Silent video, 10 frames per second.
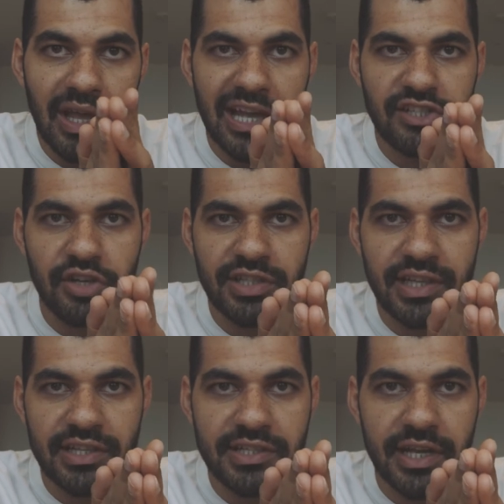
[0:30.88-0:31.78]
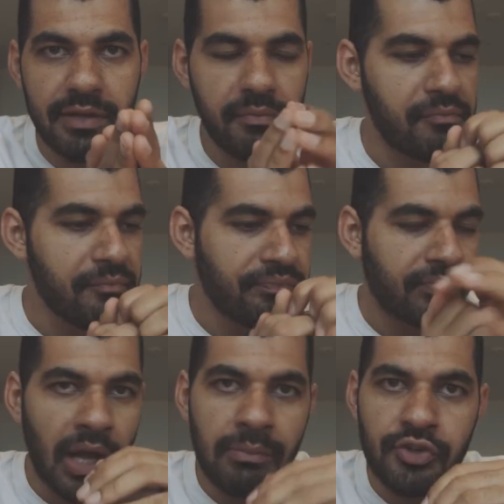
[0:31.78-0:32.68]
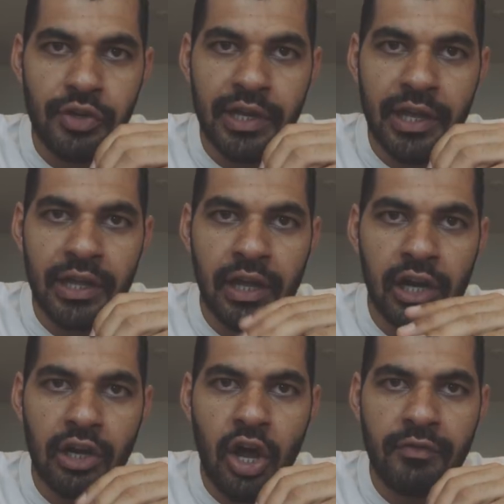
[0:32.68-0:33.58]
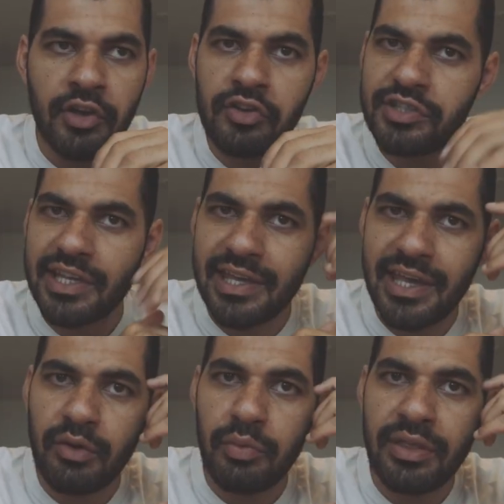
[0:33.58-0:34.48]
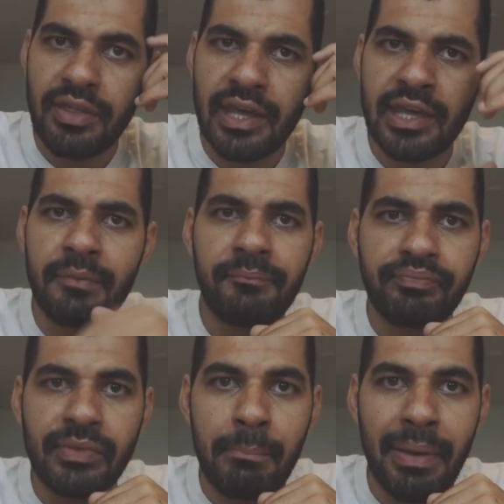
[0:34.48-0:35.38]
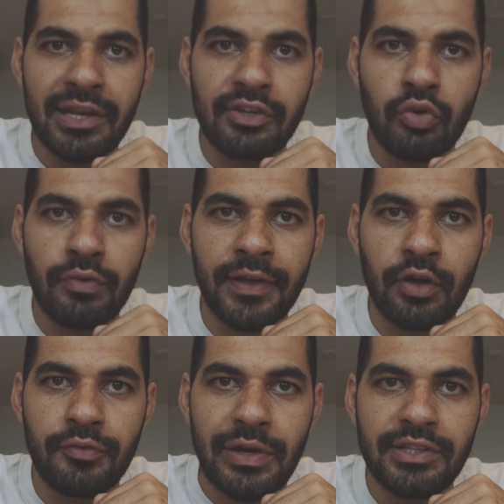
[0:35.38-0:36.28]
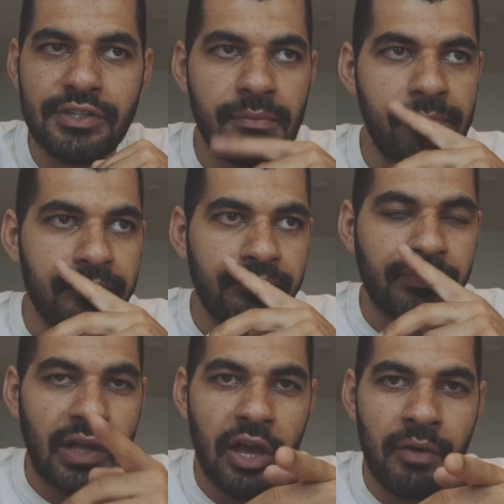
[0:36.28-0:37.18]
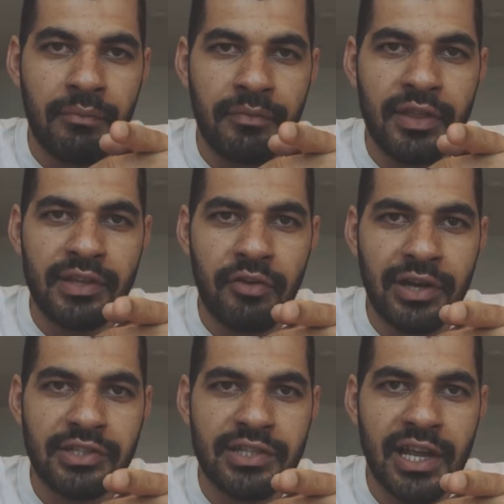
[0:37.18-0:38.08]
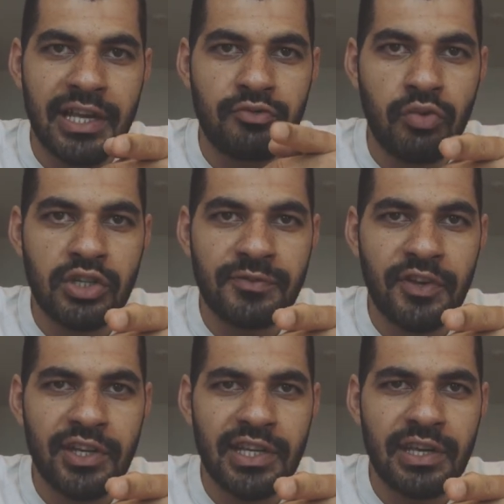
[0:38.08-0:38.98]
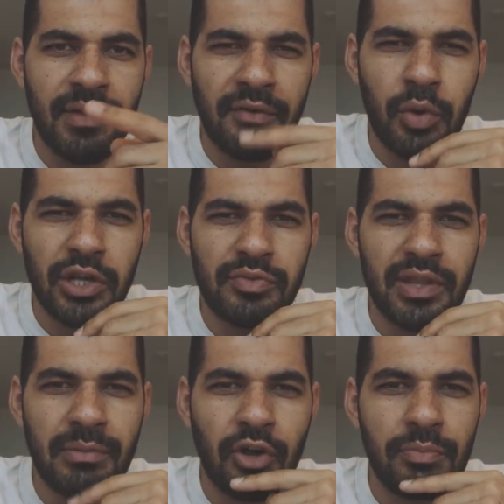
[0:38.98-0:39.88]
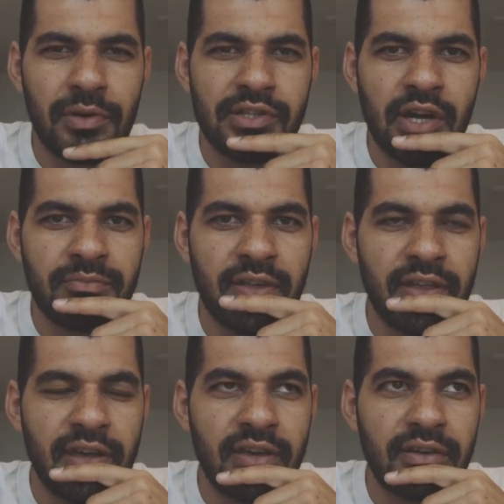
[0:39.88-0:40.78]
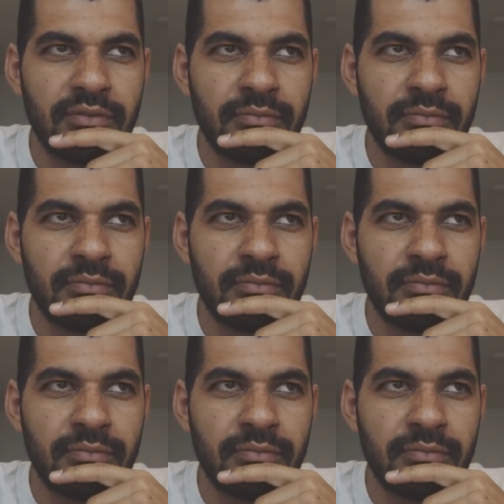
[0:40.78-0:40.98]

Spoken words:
exciting day today. I'm shooting a live acoustic gig with a band called Fickle Friends. The director today is Raja Virdi. I've worked with him a couple of times, I think.